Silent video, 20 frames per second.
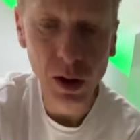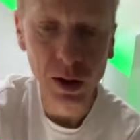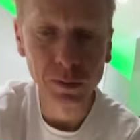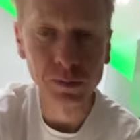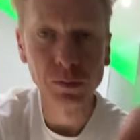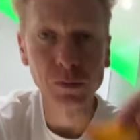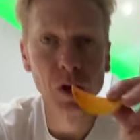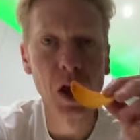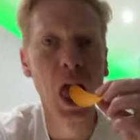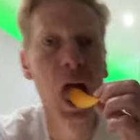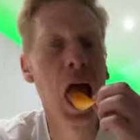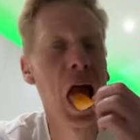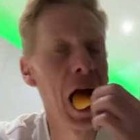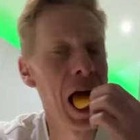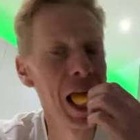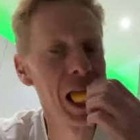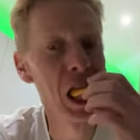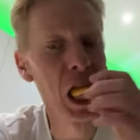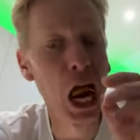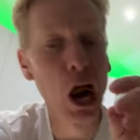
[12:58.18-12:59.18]
you know I'd
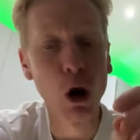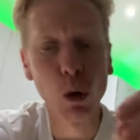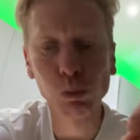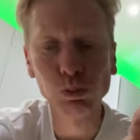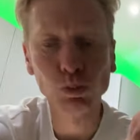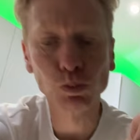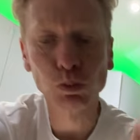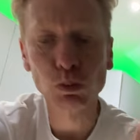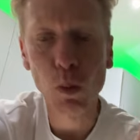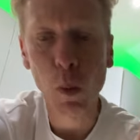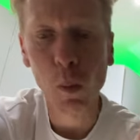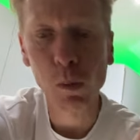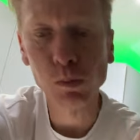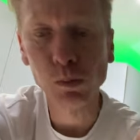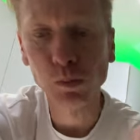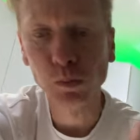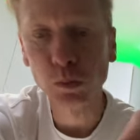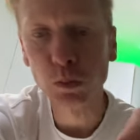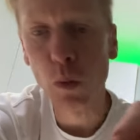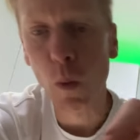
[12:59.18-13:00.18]
eaten literally another
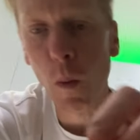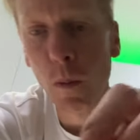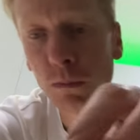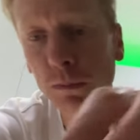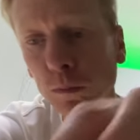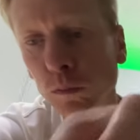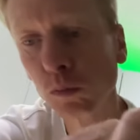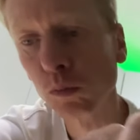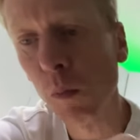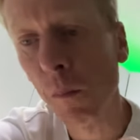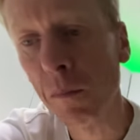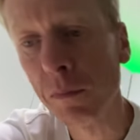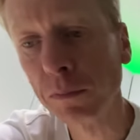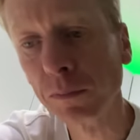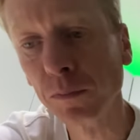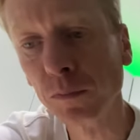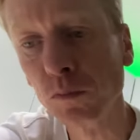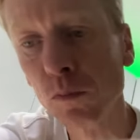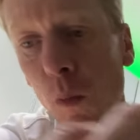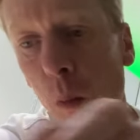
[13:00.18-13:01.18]
quarter of a tube. I
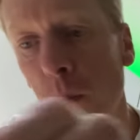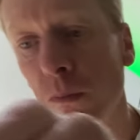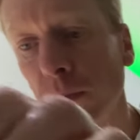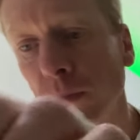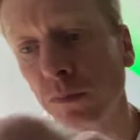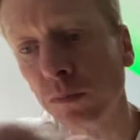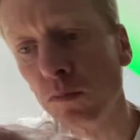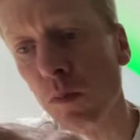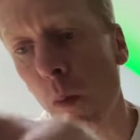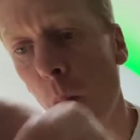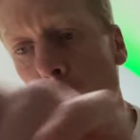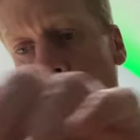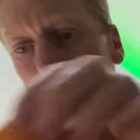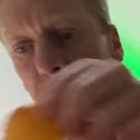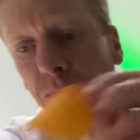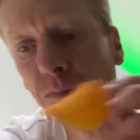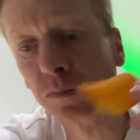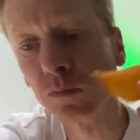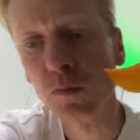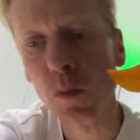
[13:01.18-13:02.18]
wasn't even fed up.
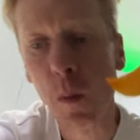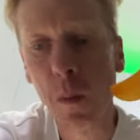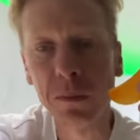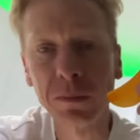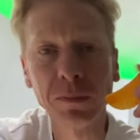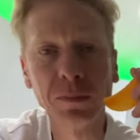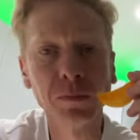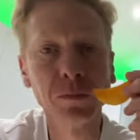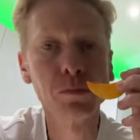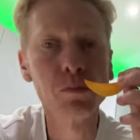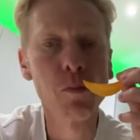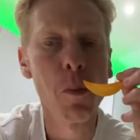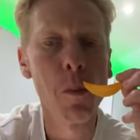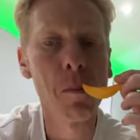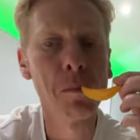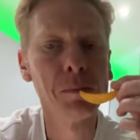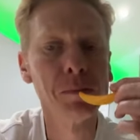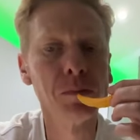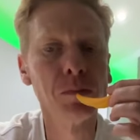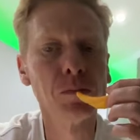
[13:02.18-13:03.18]
I literally had to
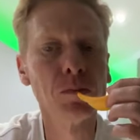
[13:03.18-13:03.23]
wrestle them